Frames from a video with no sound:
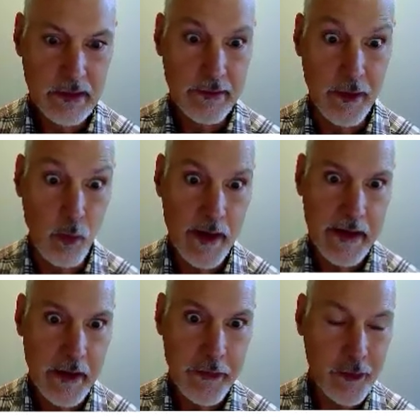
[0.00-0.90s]
the one
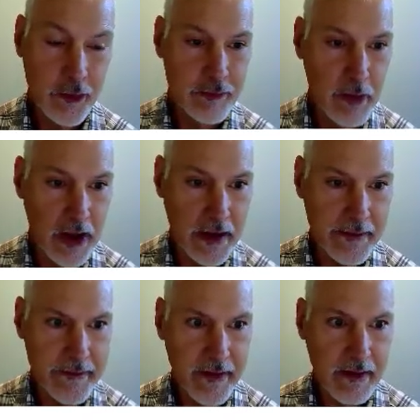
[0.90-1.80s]
and a third
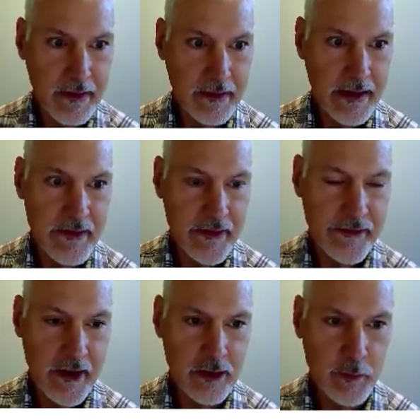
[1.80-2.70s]
bonds, and the
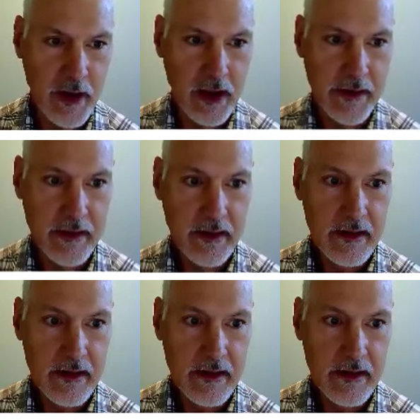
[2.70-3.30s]
single bond,